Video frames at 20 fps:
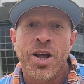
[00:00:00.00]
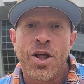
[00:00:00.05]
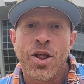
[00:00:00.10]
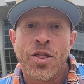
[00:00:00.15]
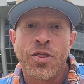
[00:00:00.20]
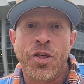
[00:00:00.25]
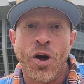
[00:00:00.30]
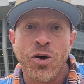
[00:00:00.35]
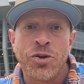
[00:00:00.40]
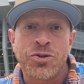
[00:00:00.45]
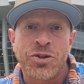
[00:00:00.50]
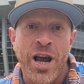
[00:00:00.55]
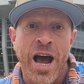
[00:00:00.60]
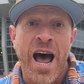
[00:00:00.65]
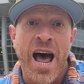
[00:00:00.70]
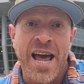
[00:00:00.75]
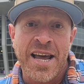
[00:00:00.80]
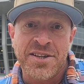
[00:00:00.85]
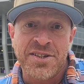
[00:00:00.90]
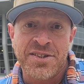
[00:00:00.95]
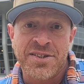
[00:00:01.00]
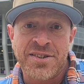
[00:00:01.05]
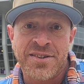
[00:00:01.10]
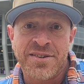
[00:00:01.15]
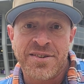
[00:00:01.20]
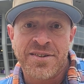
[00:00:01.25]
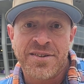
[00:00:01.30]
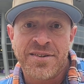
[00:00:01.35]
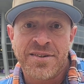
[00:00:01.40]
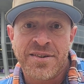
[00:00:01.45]
those guys,
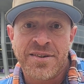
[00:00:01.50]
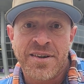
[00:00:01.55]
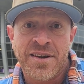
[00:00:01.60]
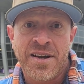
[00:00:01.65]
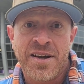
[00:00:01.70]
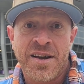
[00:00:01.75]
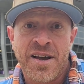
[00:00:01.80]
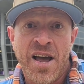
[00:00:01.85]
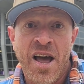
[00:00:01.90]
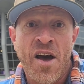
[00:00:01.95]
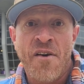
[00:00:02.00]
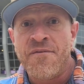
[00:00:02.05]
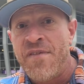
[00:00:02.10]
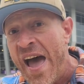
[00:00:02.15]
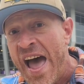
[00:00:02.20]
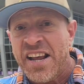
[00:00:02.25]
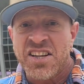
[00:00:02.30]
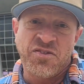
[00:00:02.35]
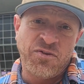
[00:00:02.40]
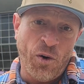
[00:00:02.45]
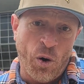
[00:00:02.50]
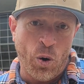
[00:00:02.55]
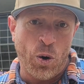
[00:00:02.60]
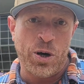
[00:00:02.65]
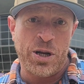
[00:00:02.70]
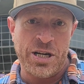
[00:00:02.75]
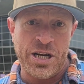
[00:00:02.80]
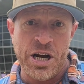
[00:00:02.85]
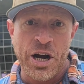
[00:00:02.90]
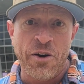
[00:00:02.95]
fast forward
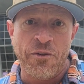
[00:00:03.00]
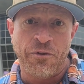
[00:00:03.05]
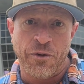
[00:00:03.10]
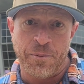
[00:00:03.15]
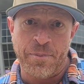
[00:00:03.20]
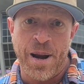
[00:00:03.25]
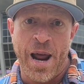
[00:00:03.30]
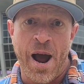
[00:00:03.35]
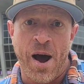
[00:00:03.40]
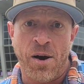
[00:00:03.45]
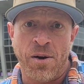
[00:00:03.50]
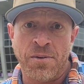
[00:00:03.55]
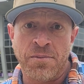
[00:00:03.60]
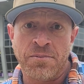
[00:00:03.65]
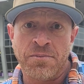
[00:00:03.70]
a year from now,